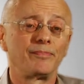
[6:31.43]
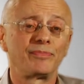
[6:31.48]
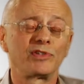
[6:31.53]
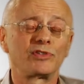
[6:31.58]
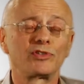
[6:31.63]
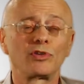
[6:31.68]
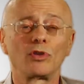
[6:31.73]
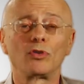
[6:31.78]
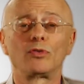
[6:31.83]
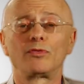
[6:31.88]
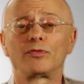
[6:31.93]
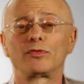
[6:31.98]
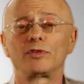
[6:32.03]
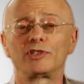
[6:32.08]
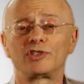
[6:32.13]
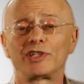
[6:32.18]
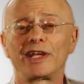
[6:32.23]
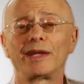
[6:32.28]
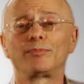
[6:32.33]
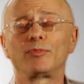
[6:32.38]
So, for
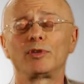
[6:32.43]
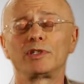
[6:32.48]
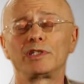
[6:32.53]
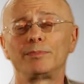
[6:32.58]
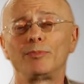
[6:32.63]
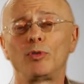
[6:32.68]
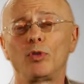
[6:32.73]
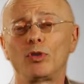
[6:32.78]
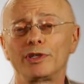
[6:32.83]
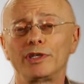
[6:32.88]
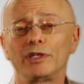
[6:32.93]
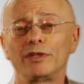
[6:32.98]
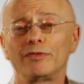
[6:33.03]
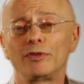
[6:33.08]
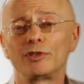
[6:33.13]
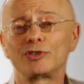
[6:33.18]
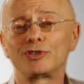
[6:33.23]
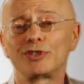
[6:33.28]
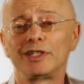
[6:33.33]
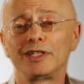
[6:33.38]
example, at DePaul
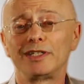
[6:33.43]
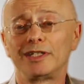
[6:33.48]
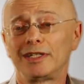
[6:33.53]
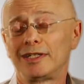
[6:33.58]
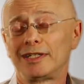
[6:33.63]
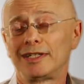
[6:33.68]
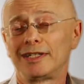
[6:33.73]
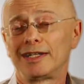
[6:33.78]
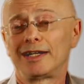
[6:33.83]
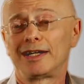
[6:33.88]
University,